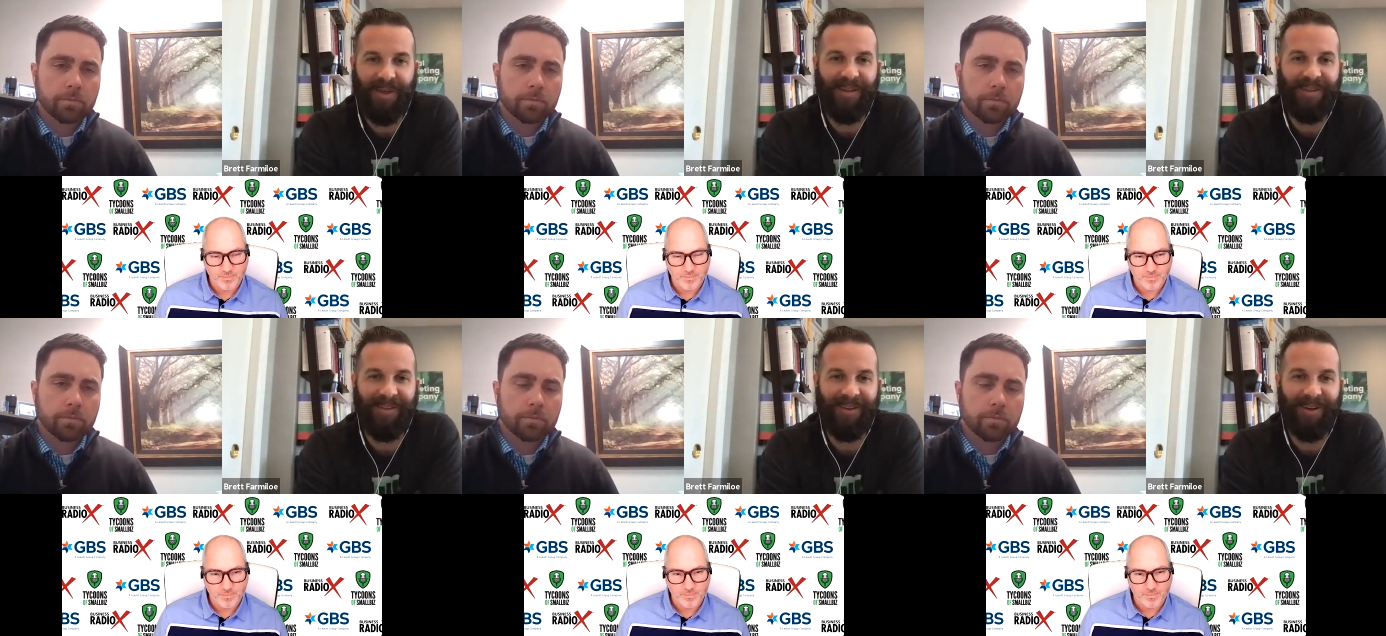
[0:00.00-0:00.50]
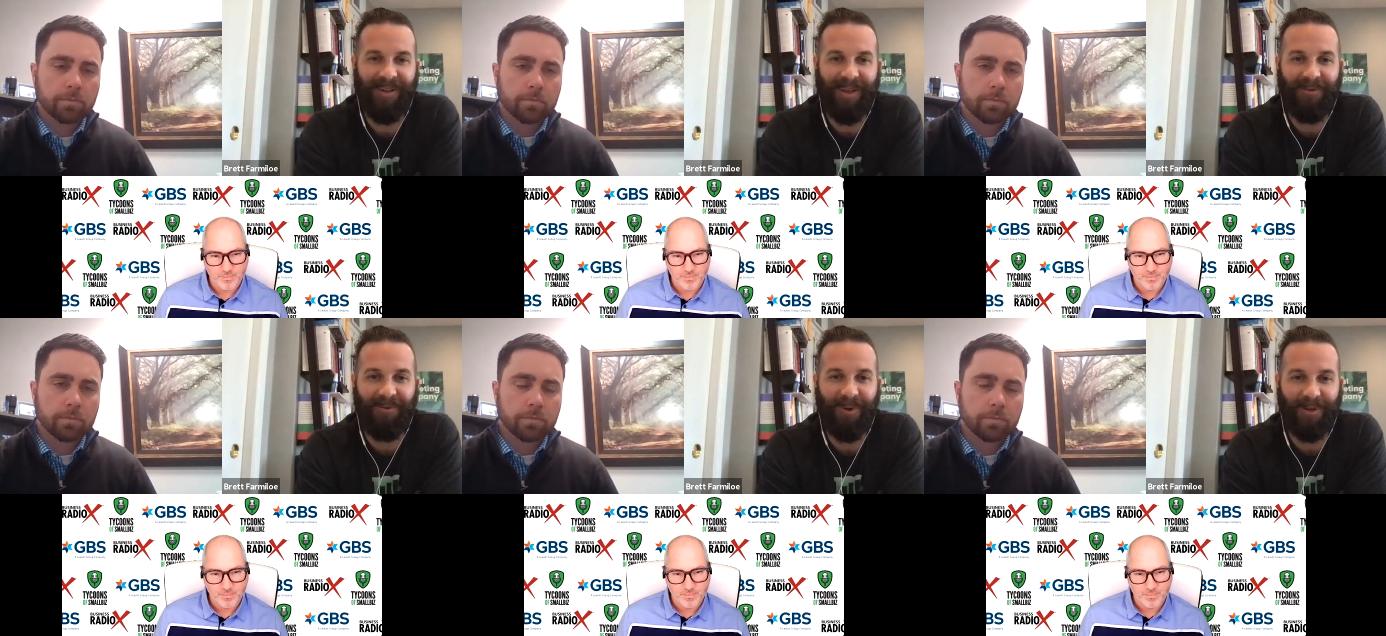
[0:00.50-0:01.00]
Speaker 1: That you know,
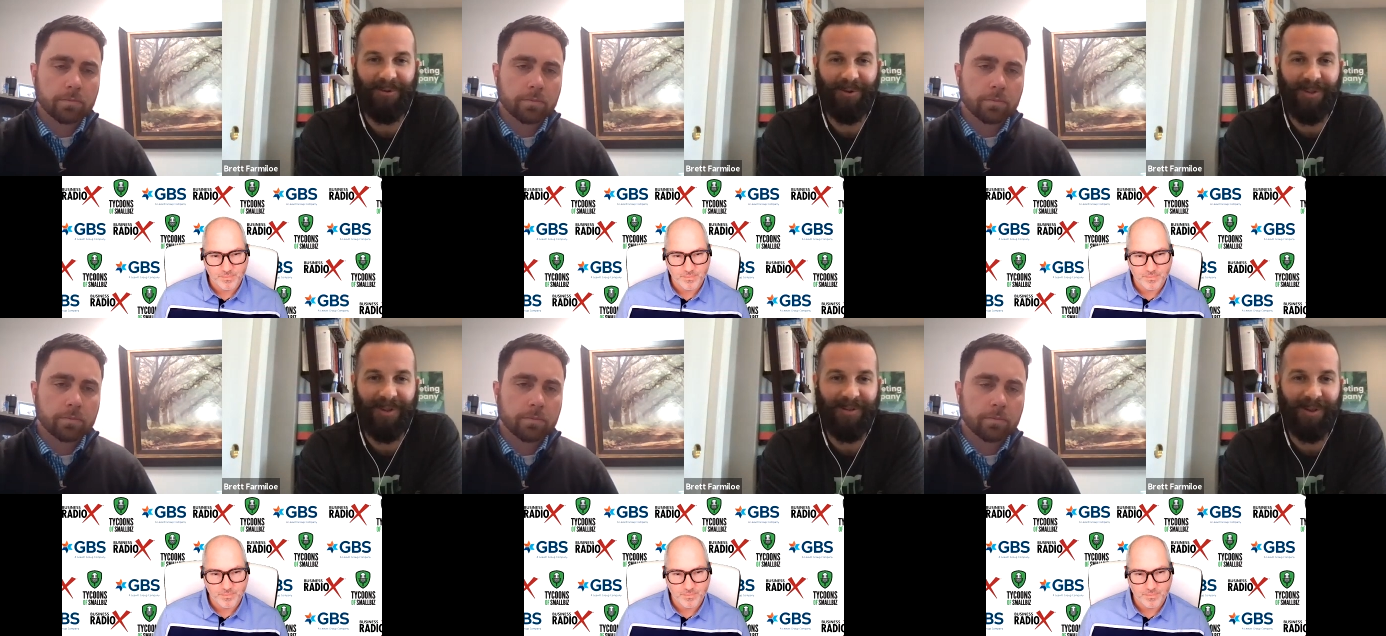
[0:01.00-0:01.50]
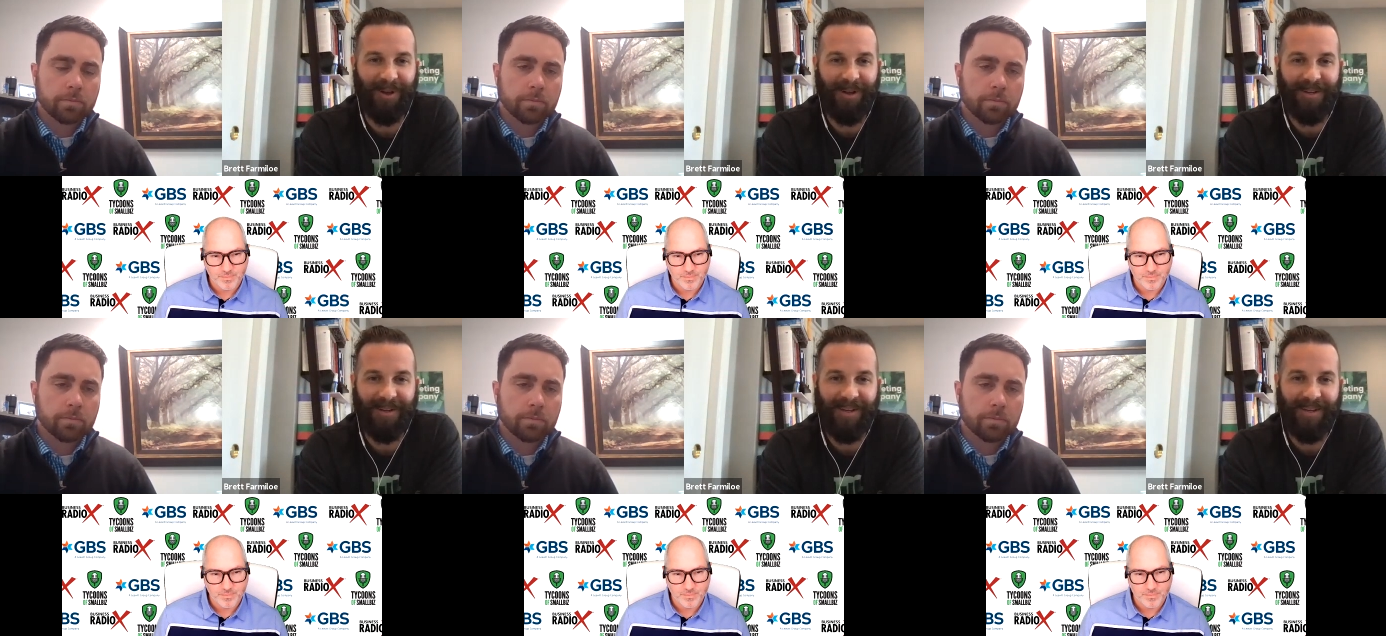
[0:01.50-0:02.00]
like once we're
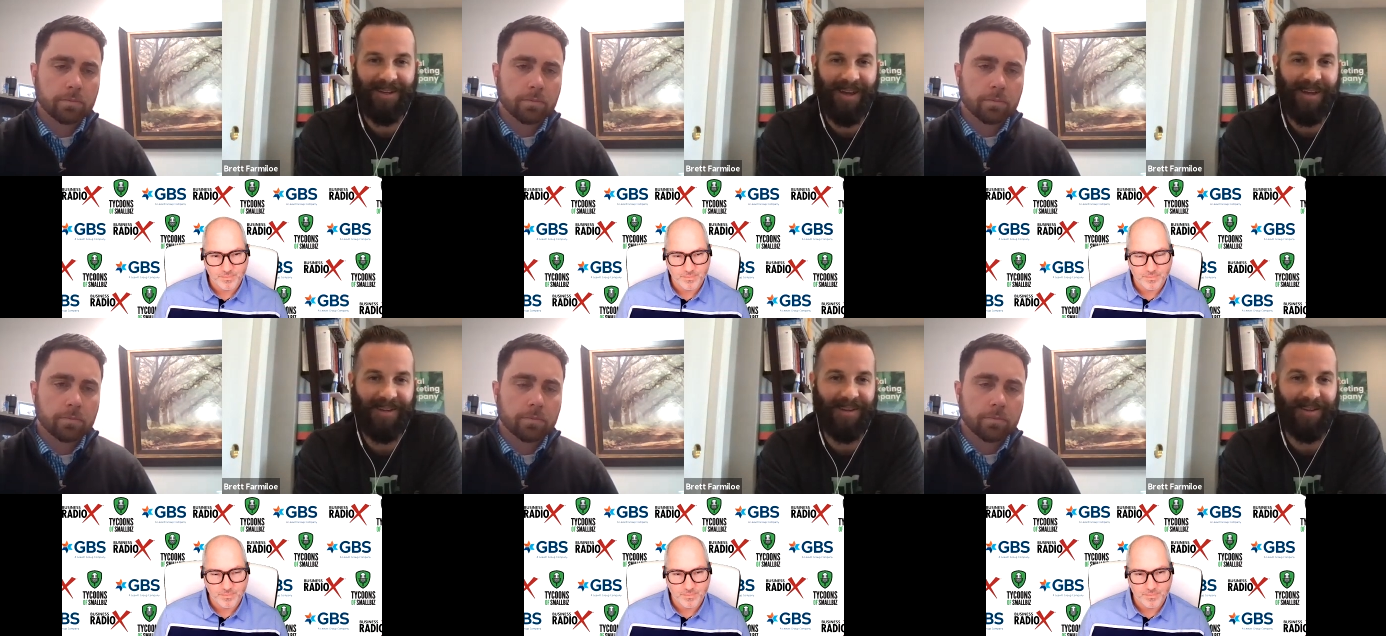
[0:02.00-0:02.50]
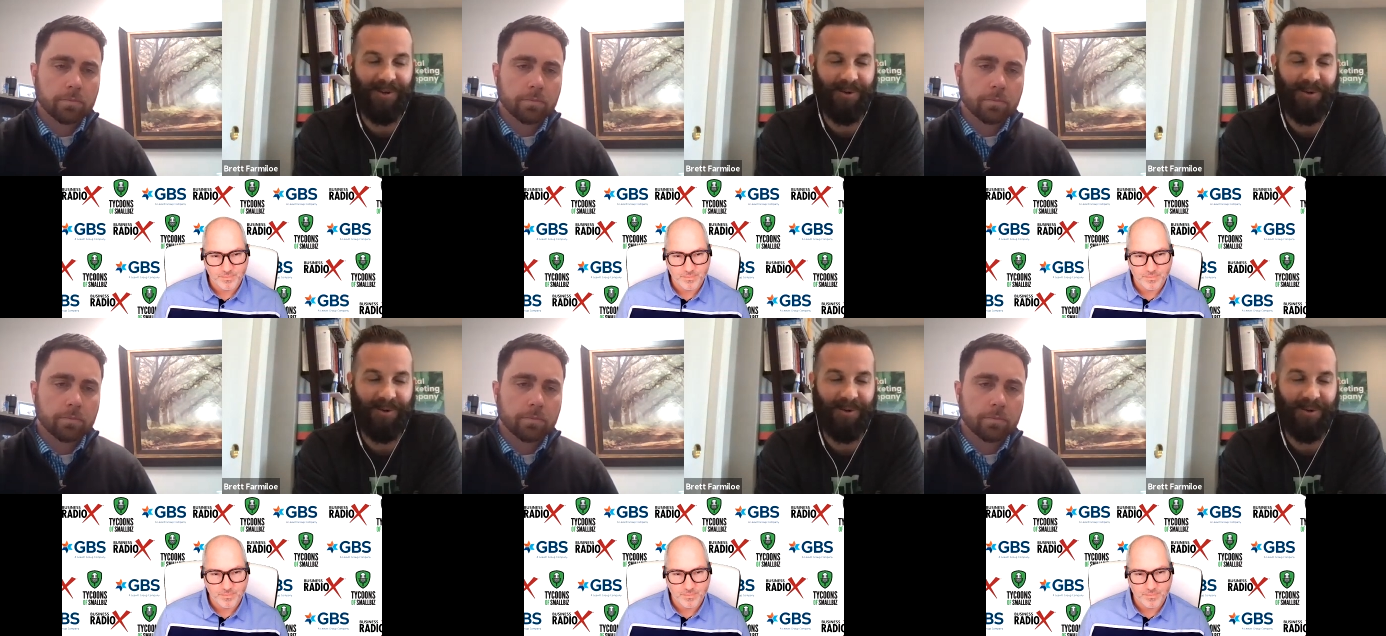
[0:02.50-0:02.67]
looking to slice and dice it,